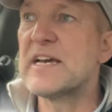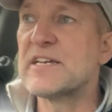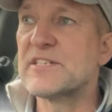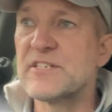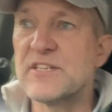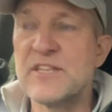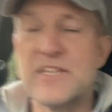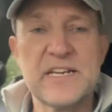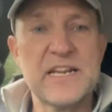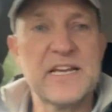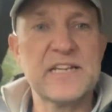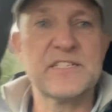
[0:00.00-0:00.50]

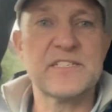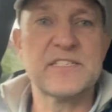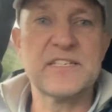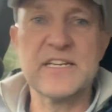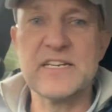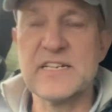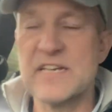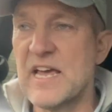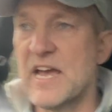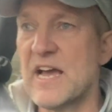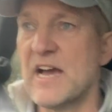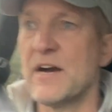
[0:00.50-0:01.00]
the next
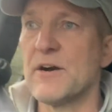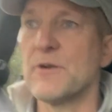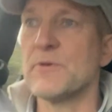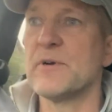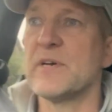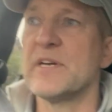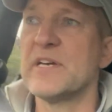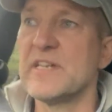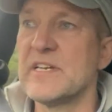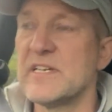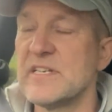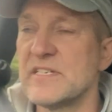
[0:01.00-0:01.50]
thing now
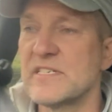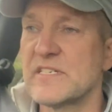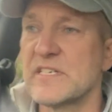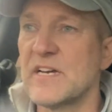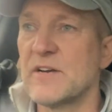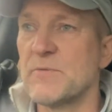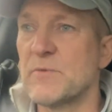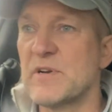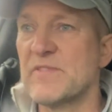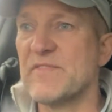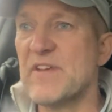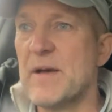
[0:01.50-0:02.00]
is
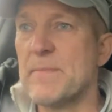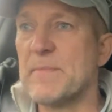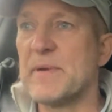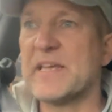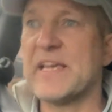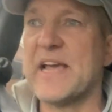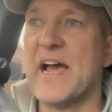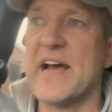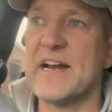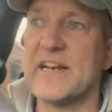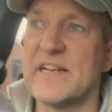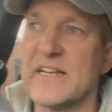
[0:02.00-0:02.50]
one of our
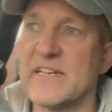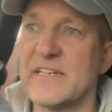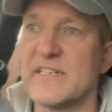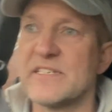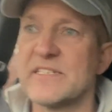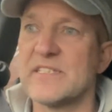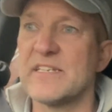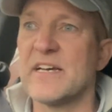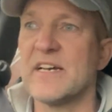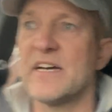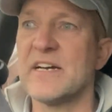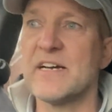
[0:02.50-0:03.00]

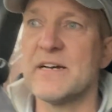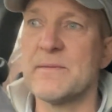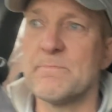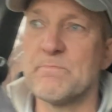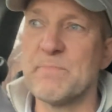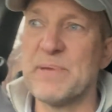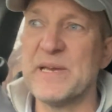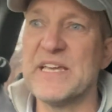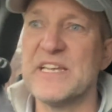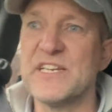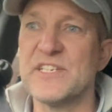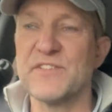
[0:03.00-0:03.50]
mechanics,
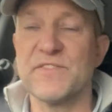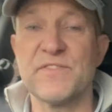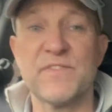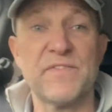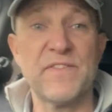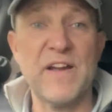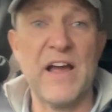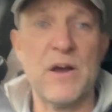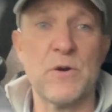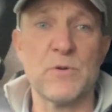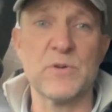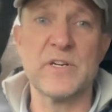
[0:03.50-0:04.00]
Pete
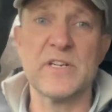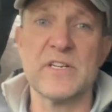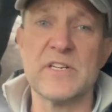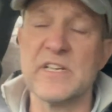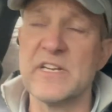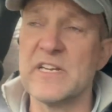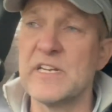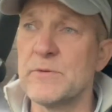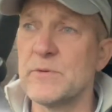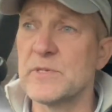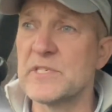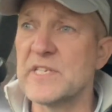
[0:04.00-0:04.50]
Fowden.
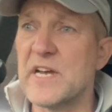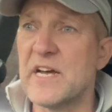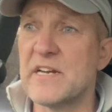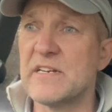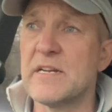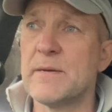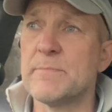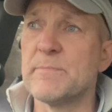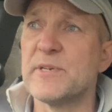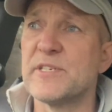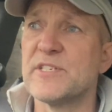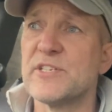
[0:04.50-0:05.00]
He was our
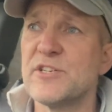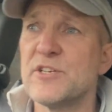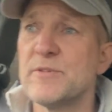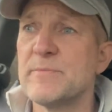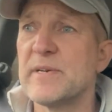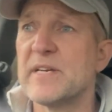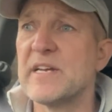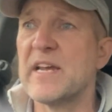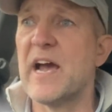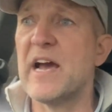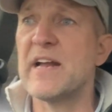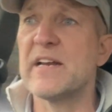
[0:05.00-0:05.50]
number 2
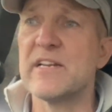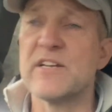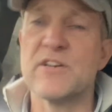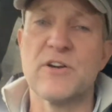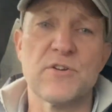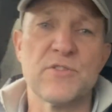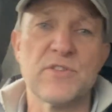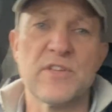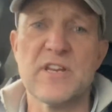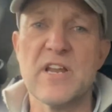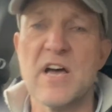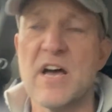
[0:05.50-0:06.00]
mechanic
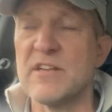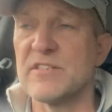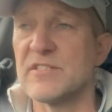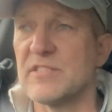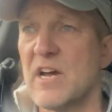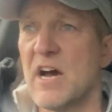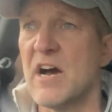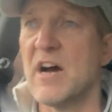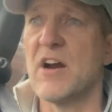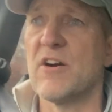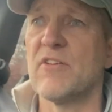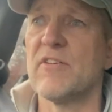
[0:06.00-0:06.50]
on the last
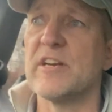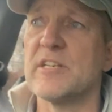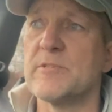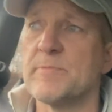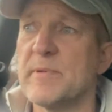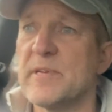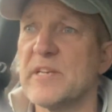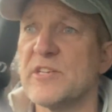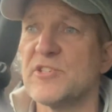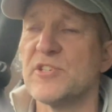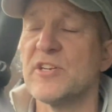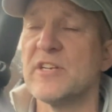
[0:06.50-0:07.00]
Sahara
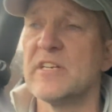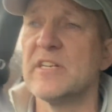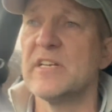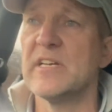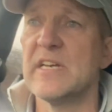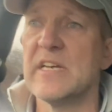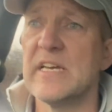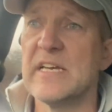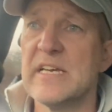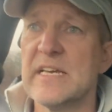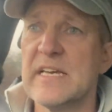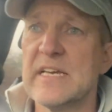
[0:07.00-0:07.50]
expedition.
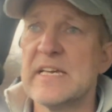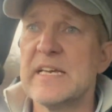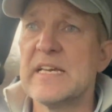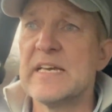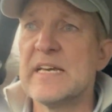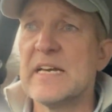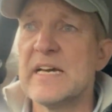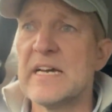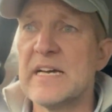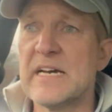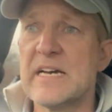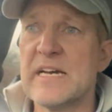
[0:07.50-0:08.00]

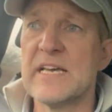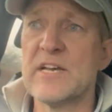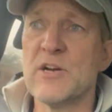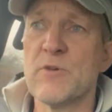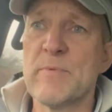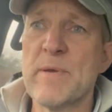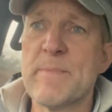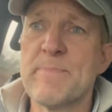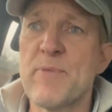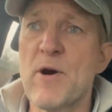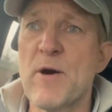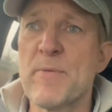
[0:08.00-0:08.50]
He'll
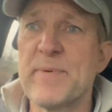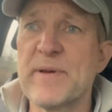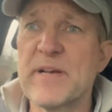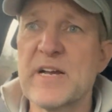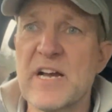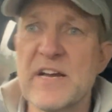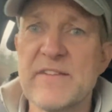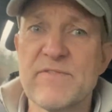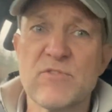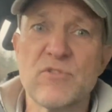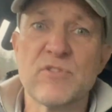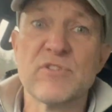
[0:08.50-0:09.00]
be popping
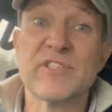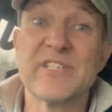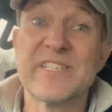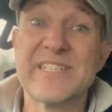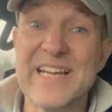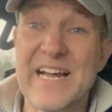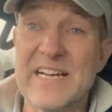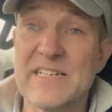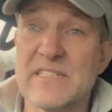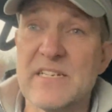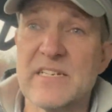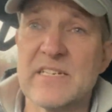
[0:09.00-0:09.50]
over on
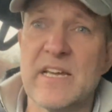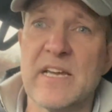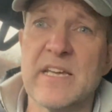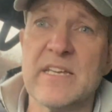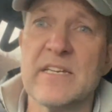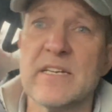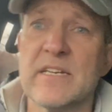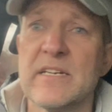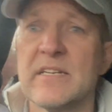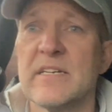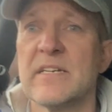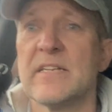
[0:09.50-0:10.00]
Saturday,
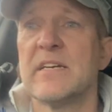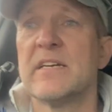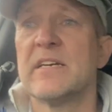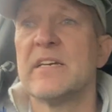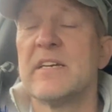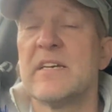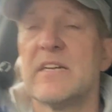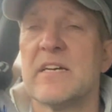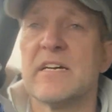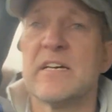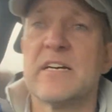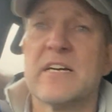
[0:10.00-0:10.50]

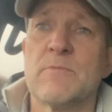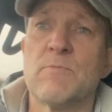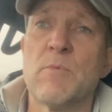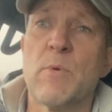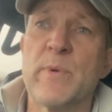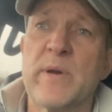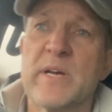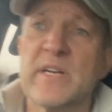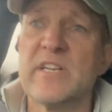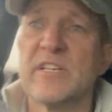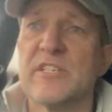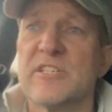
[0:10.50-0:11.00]
and what we're
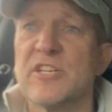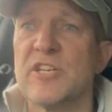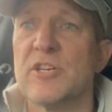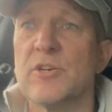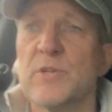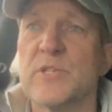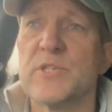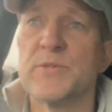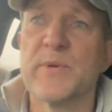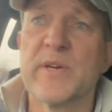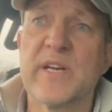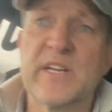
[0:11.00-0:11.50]
going to do
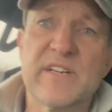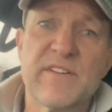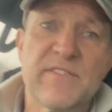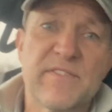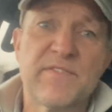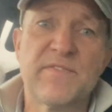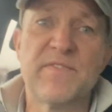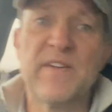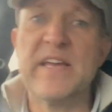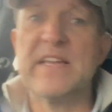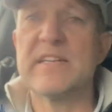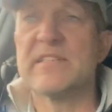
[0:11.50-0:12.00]
is we're going to
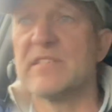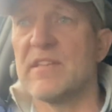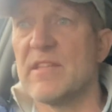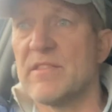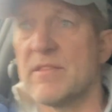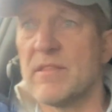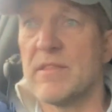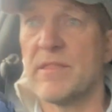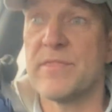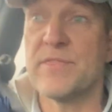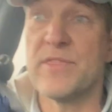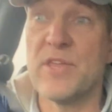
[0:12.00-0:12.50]
fit
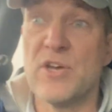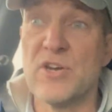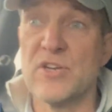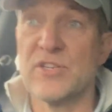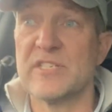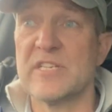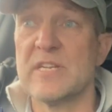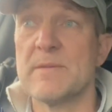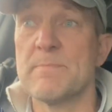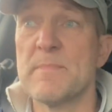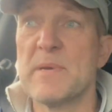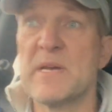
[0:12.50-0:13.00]
the
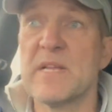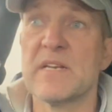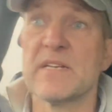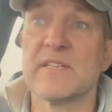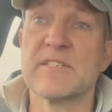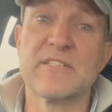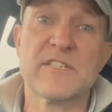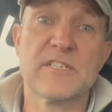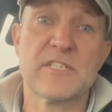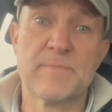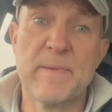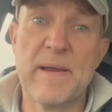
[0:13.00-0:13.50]
30mm
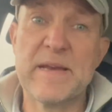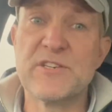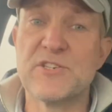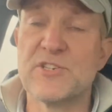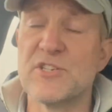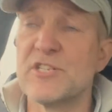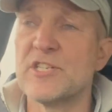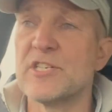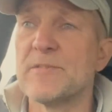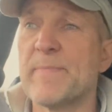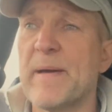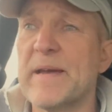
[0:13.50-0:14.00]

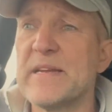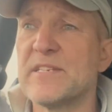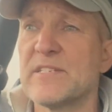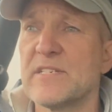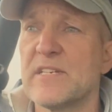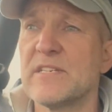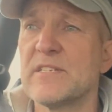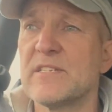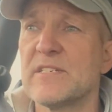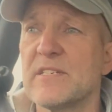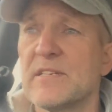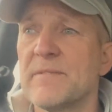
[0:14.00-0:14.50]
suspension
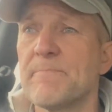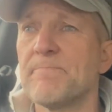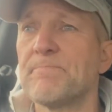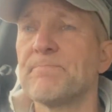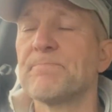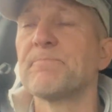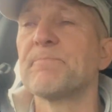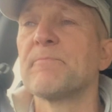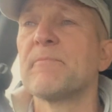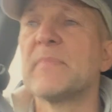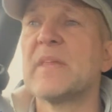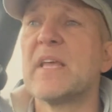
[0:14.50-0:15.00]
spacers.
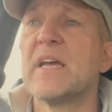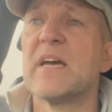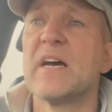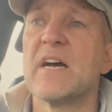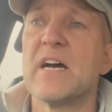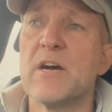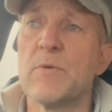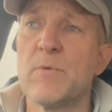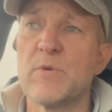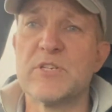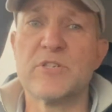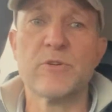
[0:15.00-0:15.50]

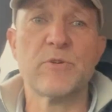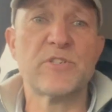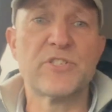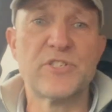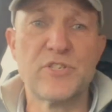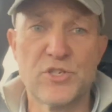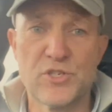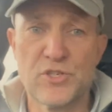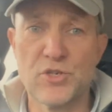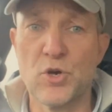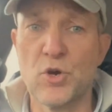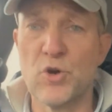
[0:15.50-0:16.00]
We'll do a
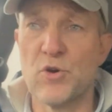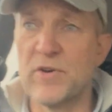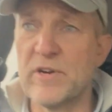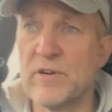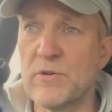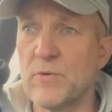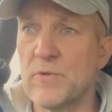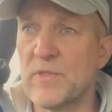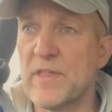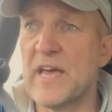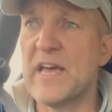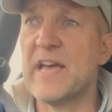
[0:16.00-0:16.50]

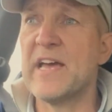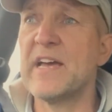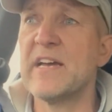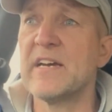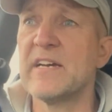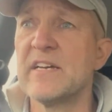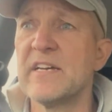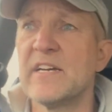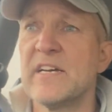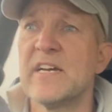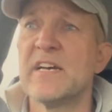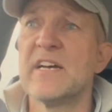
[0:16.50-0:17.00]
tutorial there
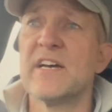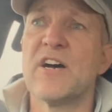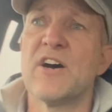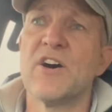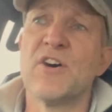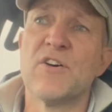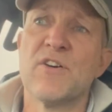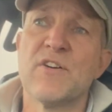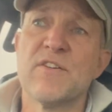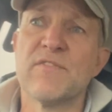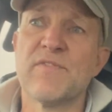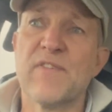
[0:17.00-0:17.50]

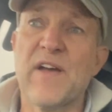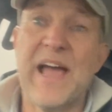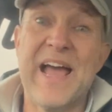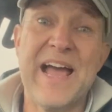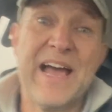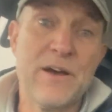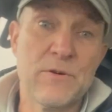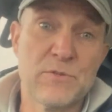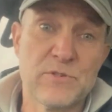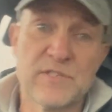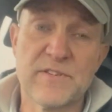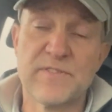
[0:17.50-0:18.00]
of
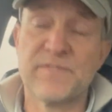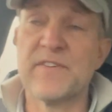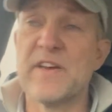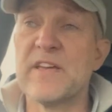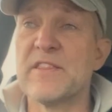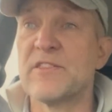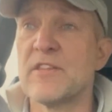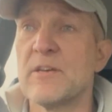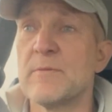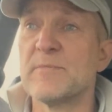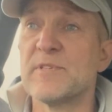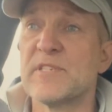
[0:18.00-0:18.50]
how to
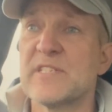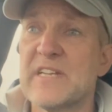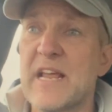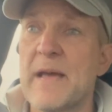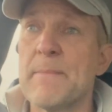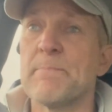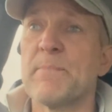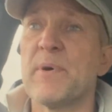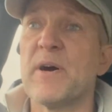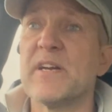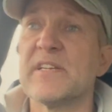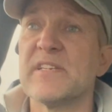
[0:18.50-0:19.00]
fit them
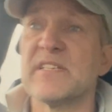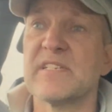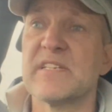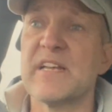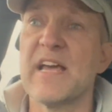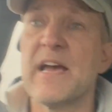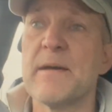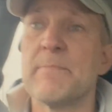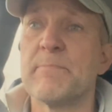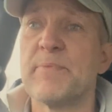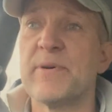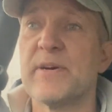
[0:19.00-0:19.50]
step by
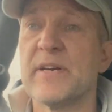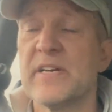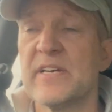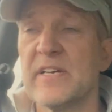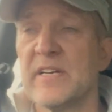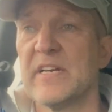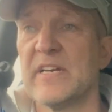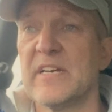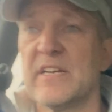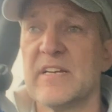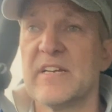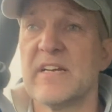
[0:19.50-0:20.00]
step.
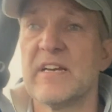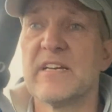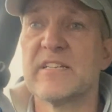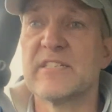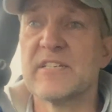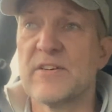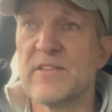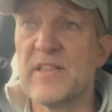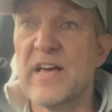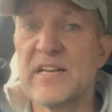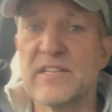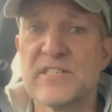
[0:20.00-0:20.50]

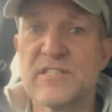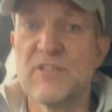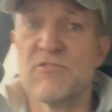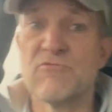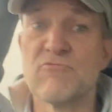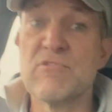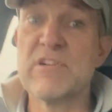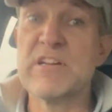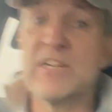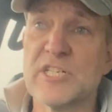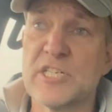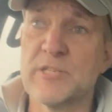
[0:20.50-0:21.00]
So that's the
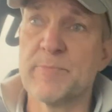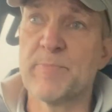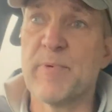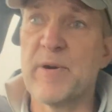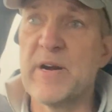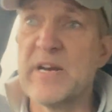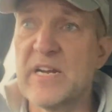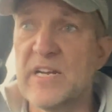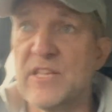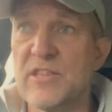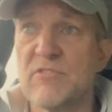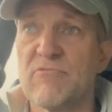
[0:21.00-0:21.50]
rear
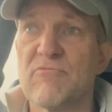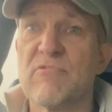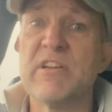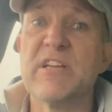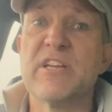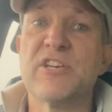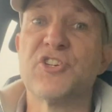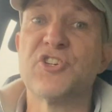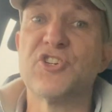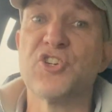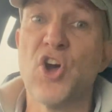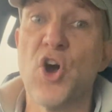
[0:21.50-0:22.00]
spring and the rear
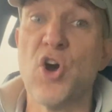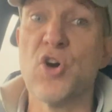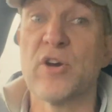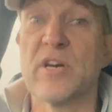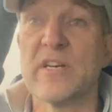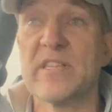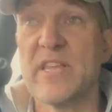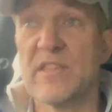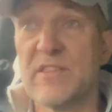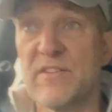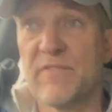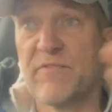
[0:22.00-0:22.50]
shock,
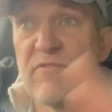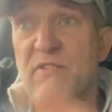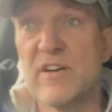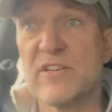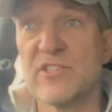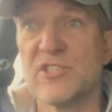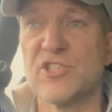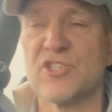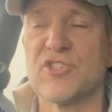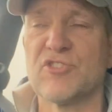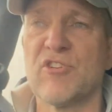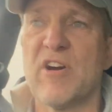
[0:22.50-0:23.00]
and then the front
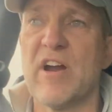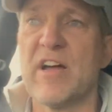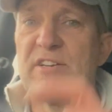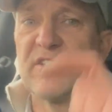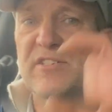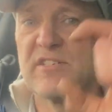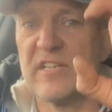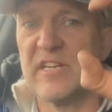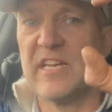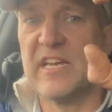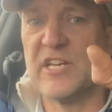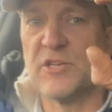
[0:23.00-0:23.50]

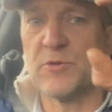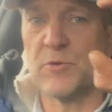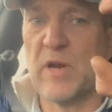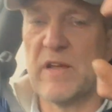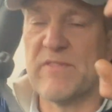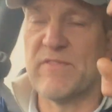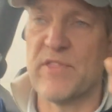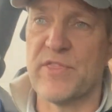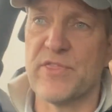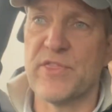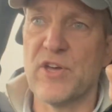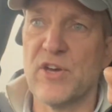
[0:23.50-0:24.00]
strut. Each will have
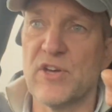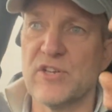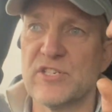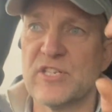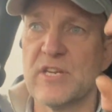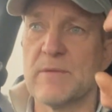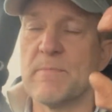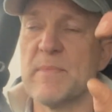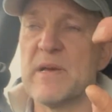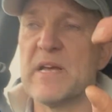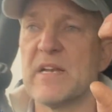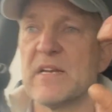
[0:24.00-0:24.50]
a
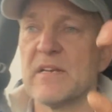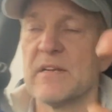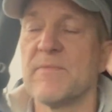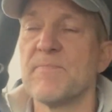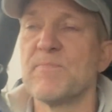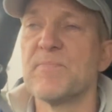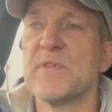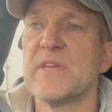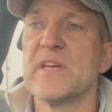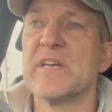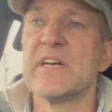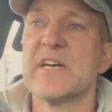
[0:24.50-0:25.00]

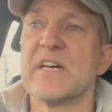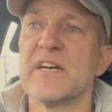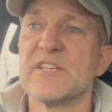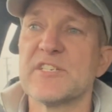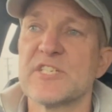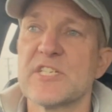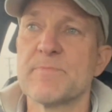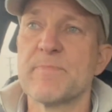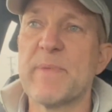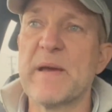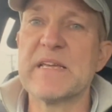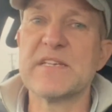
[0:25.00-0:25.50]
30mm
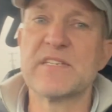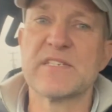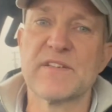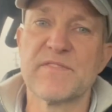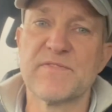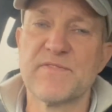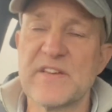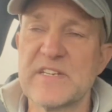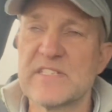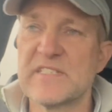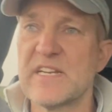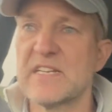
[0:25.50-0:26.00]
spacer
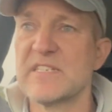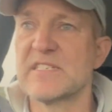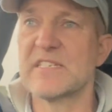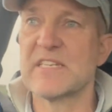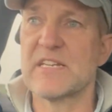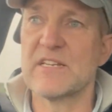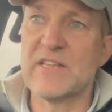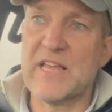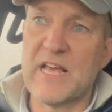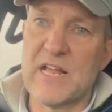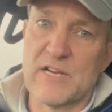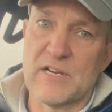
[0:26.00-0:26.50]
fitted,
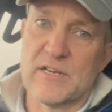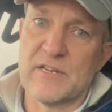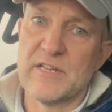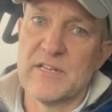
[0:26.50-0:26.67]
so that'll